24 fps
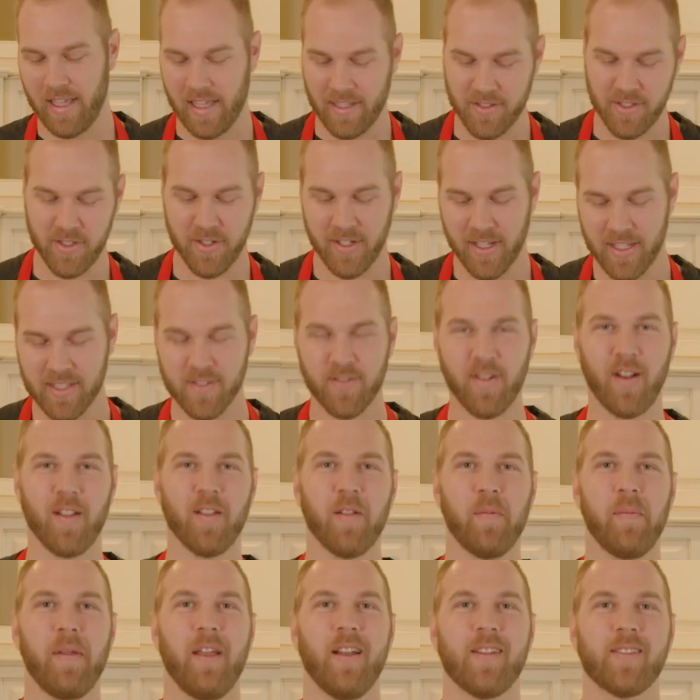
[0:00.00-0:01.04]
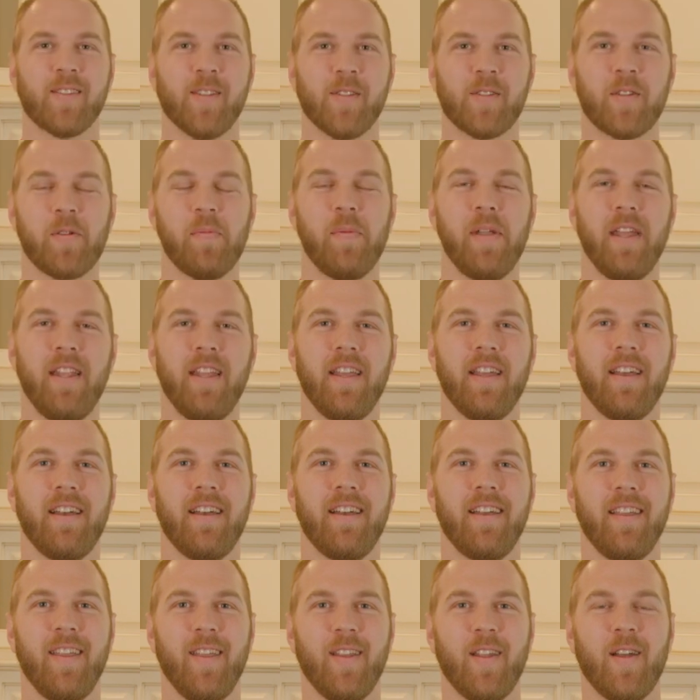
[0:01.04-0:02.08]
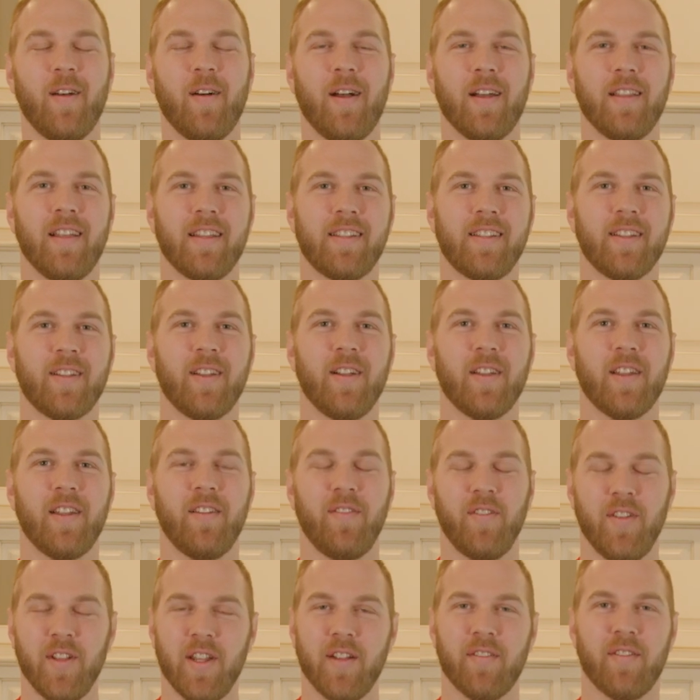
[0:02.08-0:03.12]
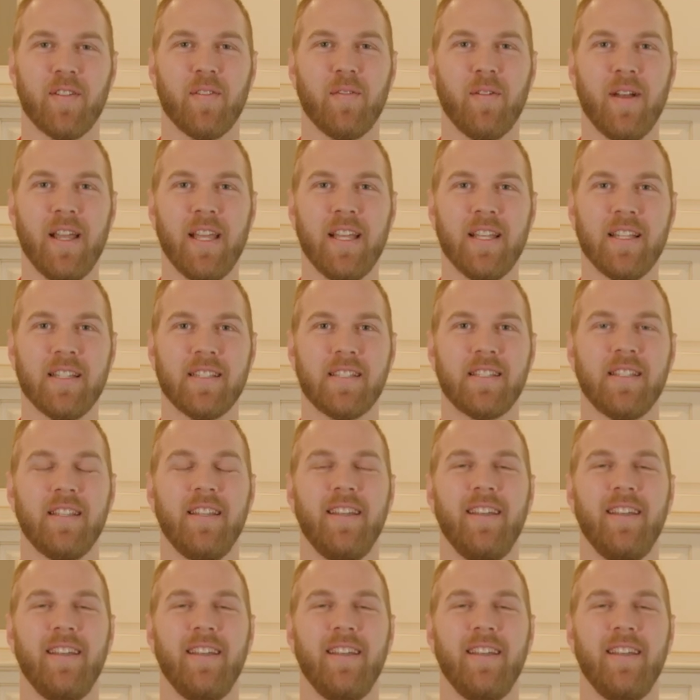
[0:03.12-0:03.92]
As you guys follow me on social media, you know I like to cook it a few different ways.